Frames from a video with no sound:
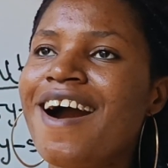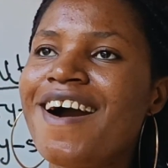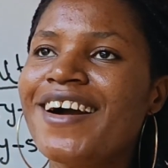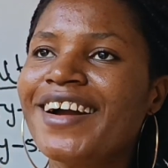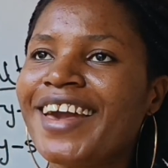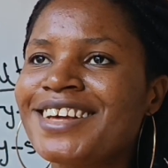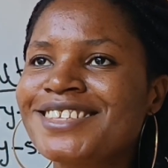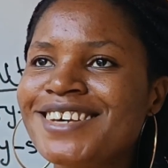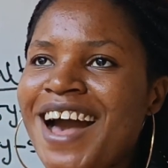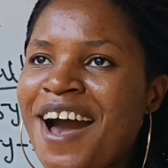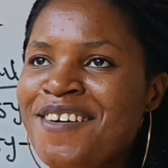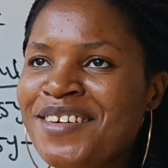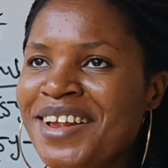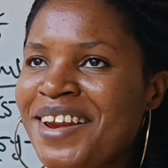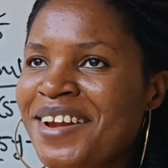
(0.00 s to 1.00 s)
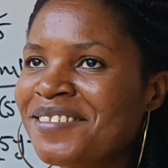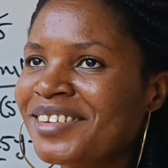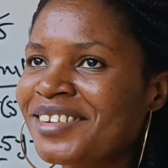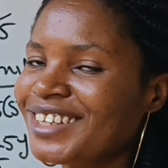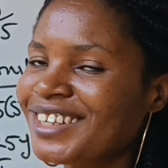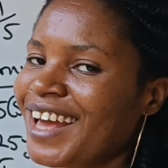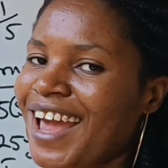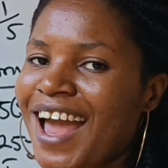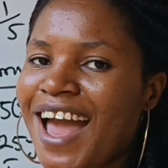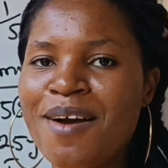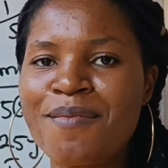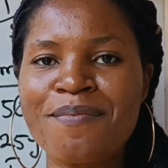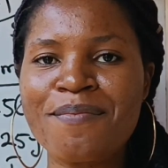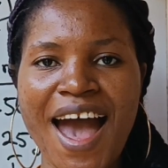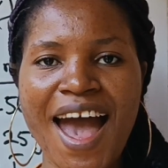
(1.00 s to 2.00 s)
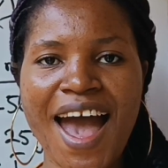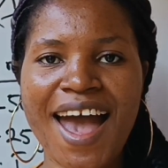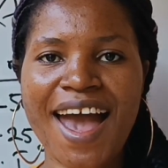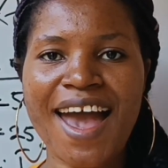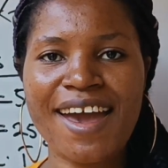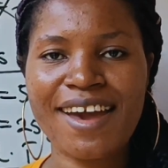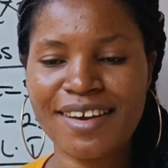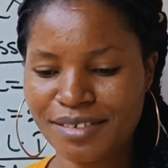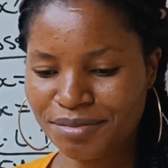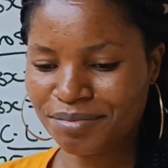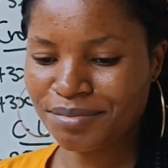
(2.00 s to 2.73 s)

Okay, do have a lovely day. Bye.